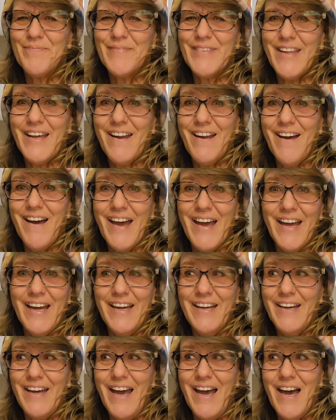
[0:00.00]
that I
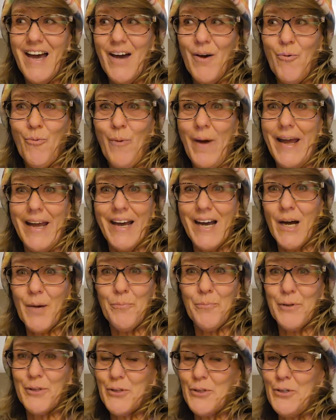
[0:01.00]
wake
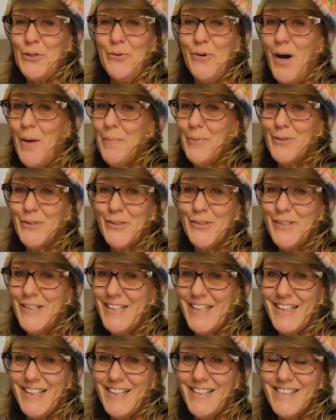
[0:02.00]
up with new
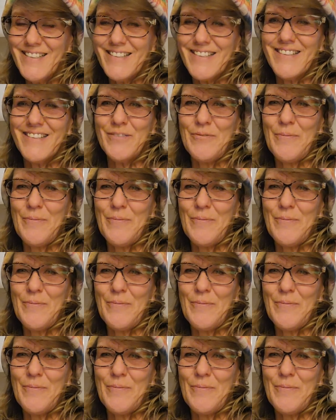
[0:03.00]
opportunities.